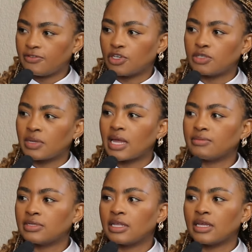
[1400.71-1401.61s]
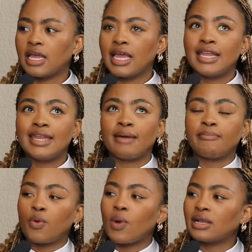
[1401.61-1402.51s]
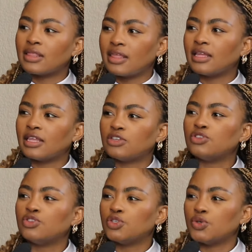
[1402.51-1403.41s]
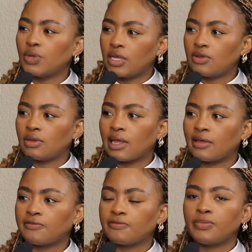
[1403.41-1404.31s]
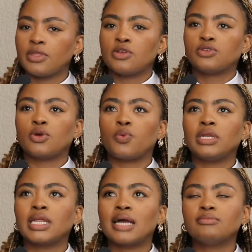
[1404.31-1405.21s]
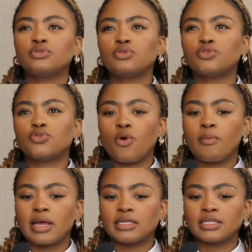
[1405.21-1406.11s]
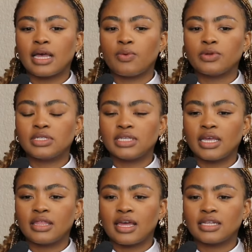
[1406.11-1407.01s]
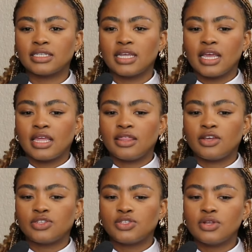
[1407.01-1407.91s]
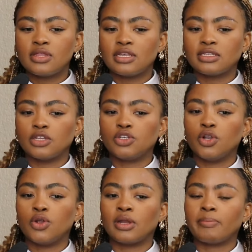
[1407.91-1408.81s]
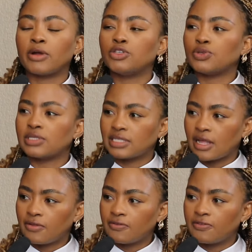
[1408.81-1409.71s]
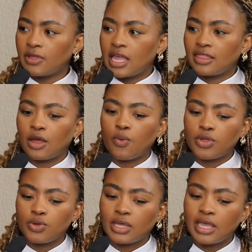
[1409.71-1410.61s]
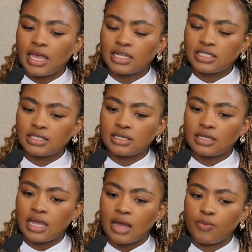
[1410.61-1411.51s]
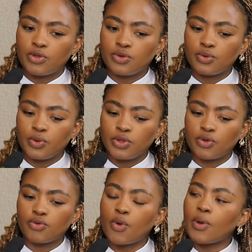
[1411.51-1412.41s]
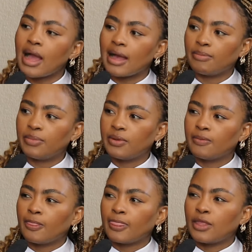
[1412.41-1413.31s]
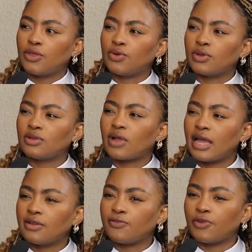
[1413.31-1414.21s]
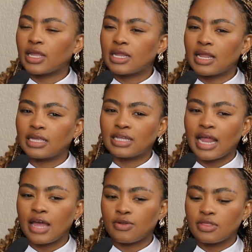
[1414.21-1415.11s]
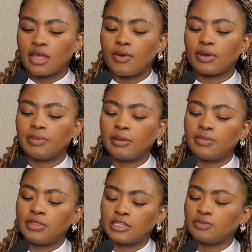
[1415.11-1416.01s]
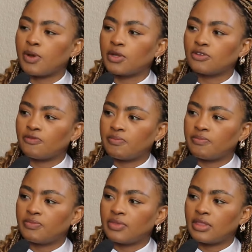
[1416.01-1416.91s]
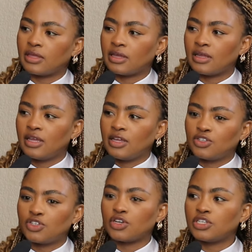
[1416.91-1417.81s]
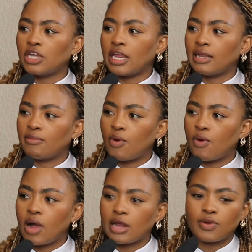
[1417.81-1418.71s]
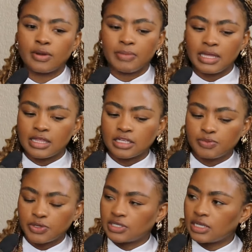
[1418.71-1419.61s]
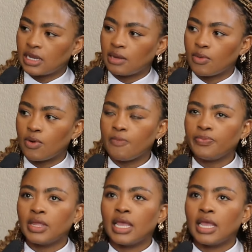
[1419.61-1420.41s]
Mm. Church becomes the number one thing that you mm. do in your life. Yeah, yeah, yeah. So when it comes to traumas, I would say that there are certain things that you learn about yourself mm. that when you get and um, when you when you grow up, you kind of recognize that I don't think I want to be this part of sure. the church anymore. Sure. I don't want to be this person anymore. Sure.